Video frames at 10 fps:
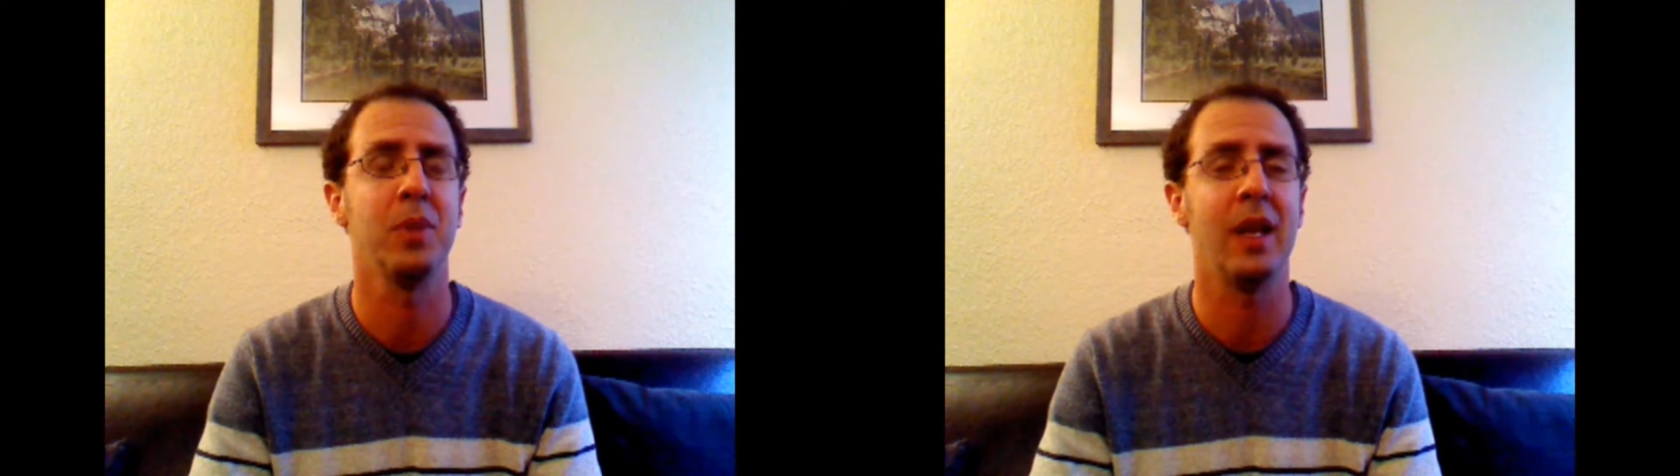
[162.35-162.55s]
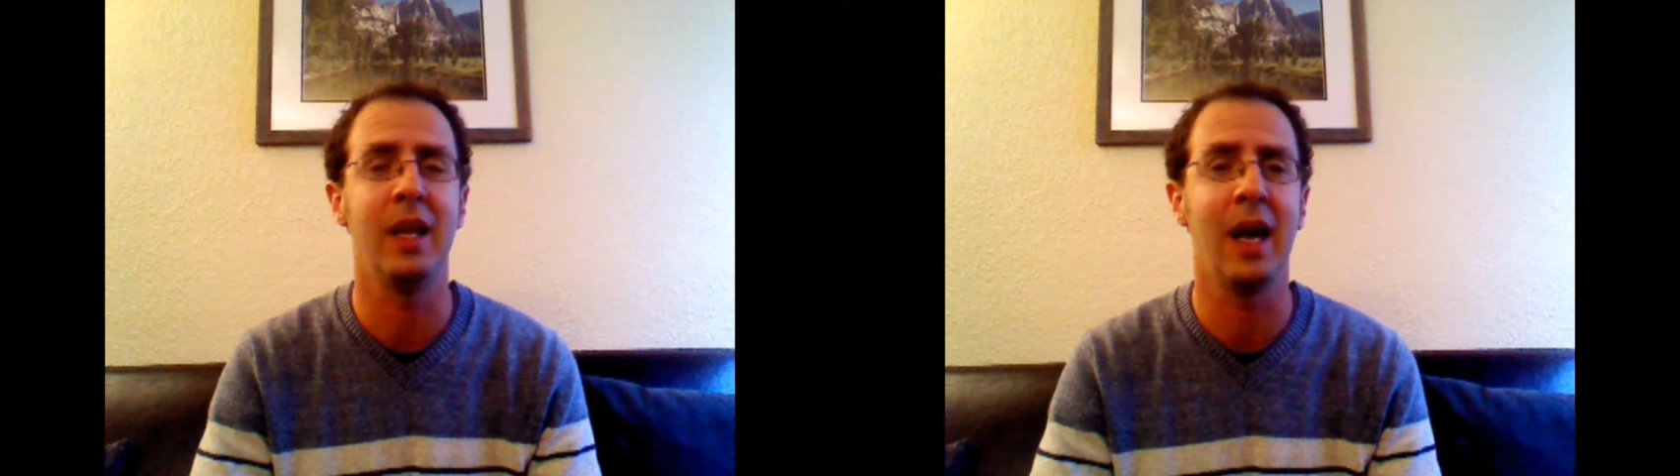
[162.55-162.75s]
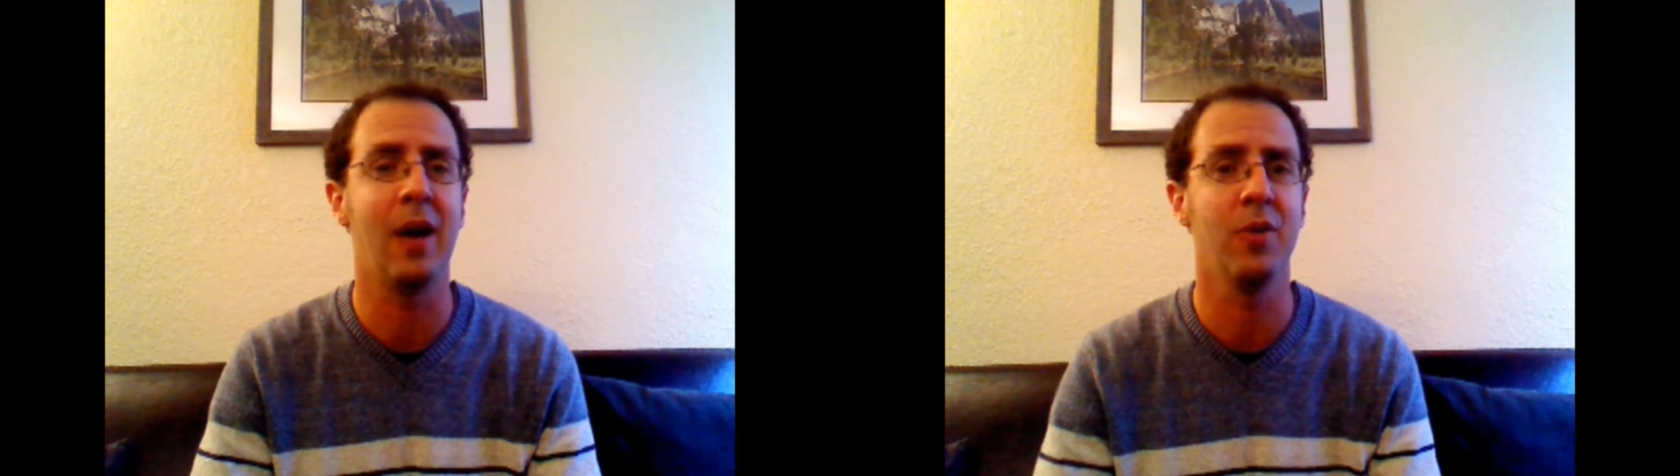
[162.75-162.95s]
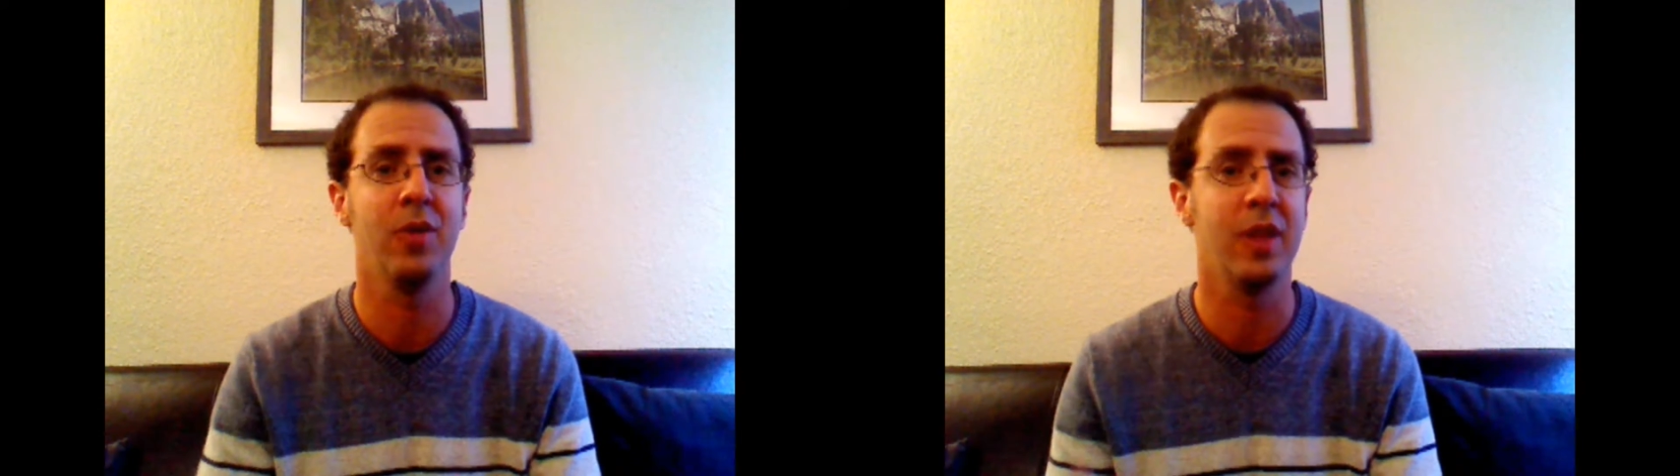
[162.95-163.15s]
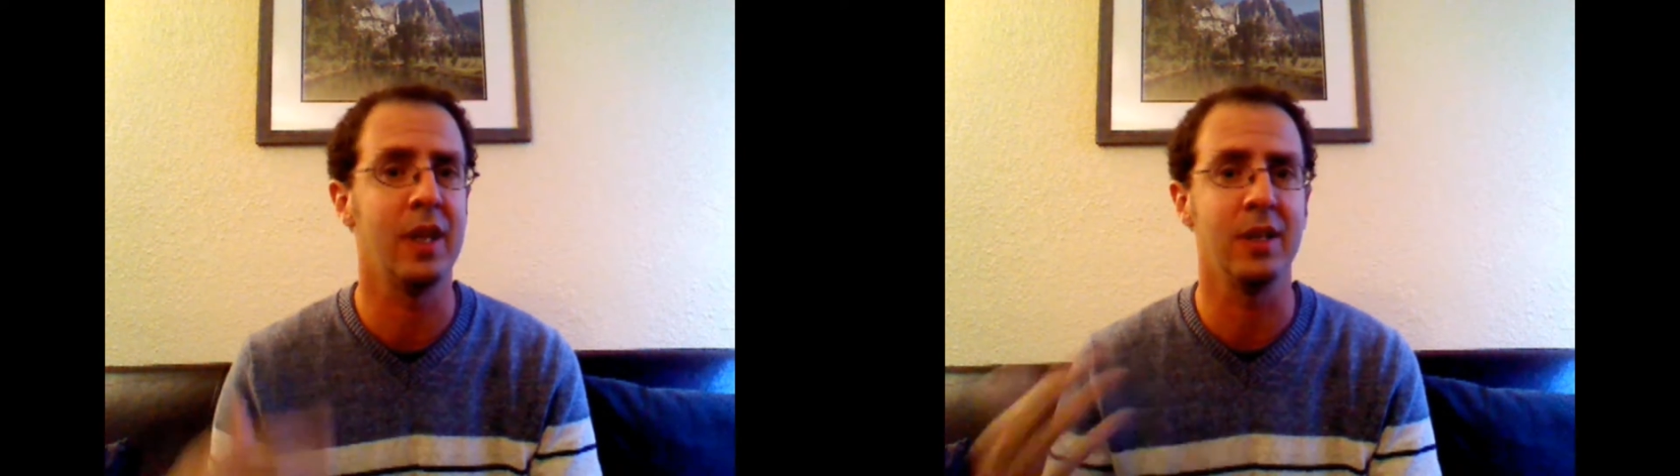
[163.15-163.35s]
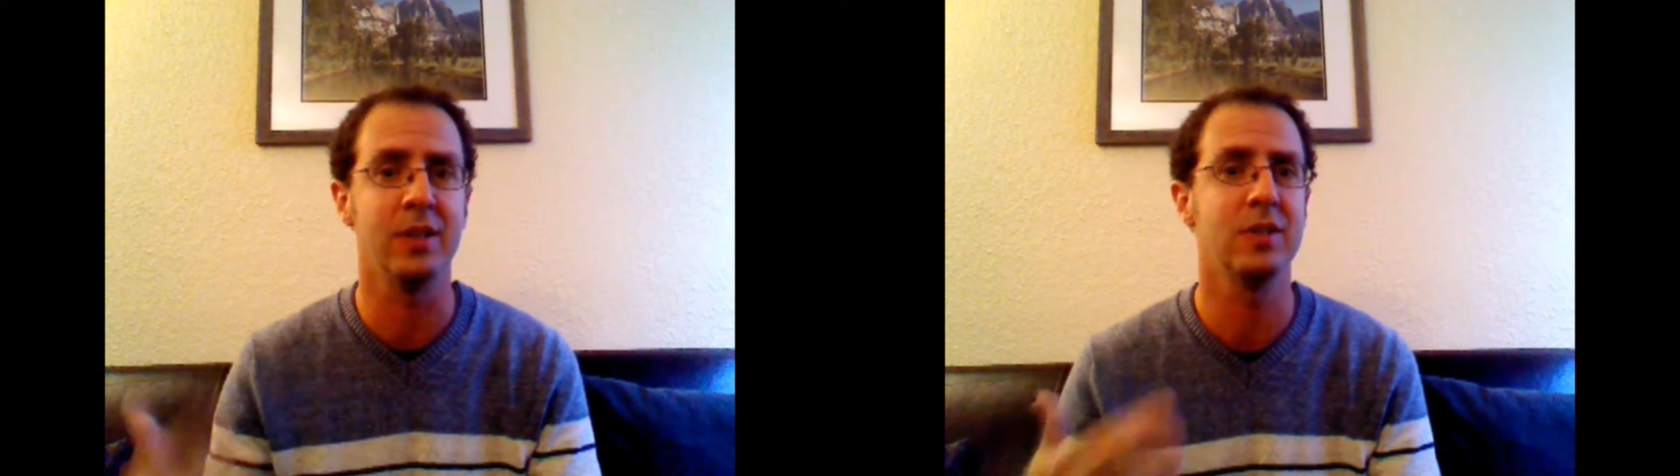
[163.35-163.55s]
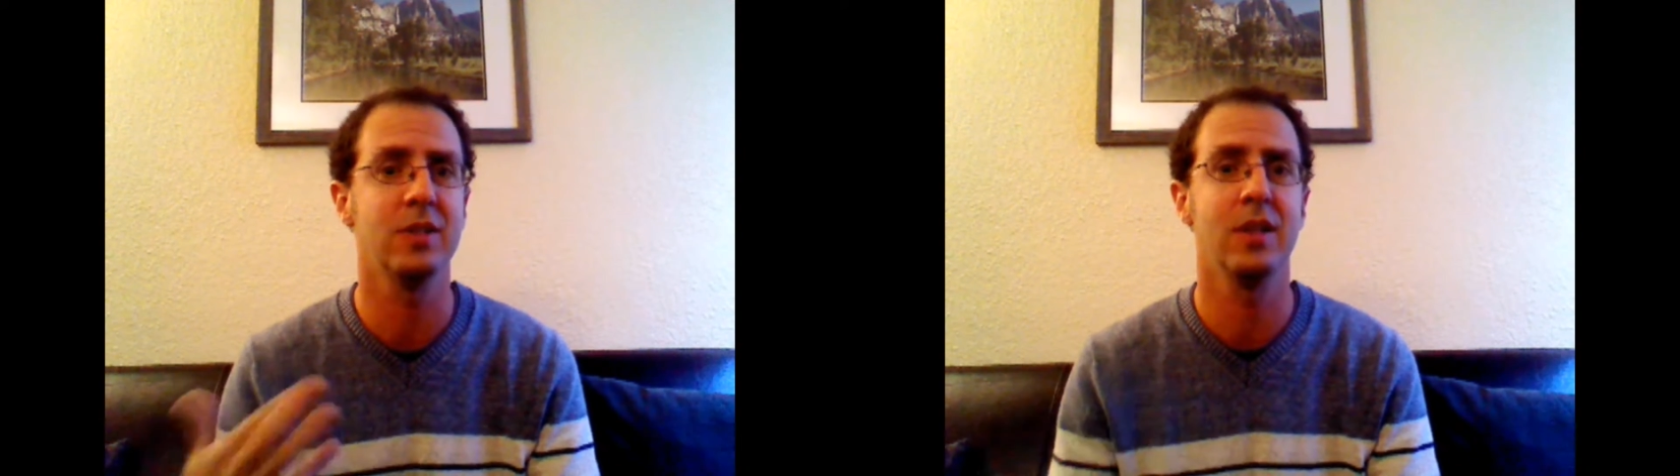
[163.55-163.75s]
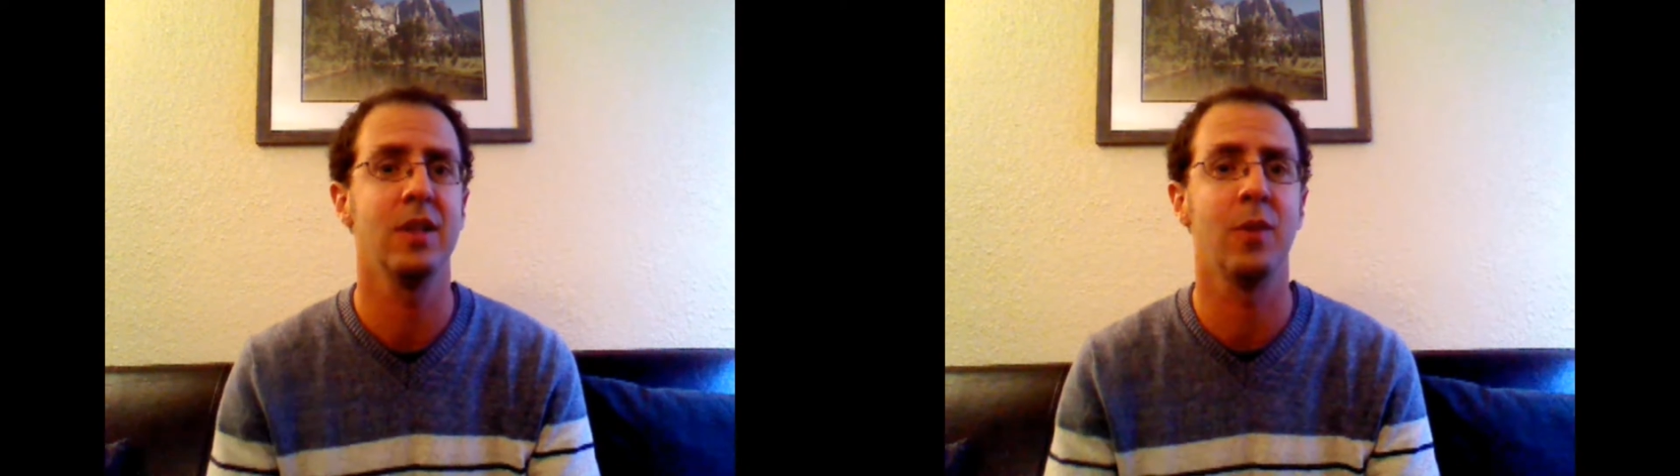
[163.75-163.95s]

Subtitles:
playing out things